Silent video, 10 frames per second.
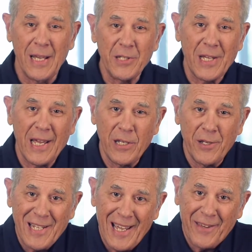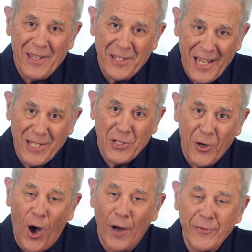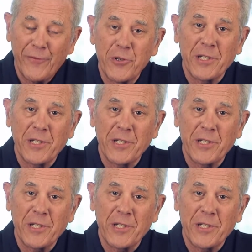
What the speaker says: is that you take the attention off of